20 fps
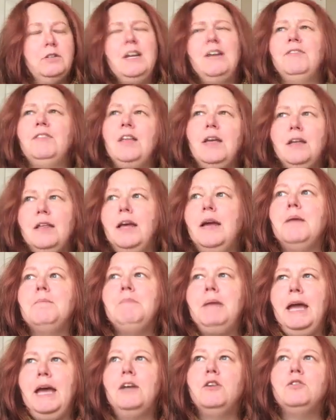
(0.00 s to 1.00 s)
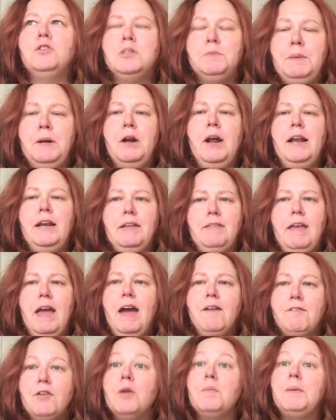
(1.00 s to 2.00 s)
definitely like a man who's spearheading the
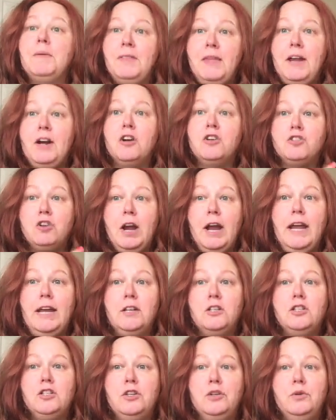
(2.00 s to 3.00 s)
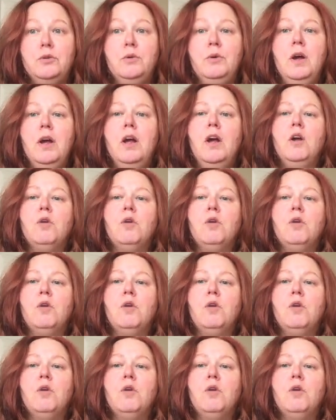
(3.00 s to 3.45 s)
effort, but that are trying to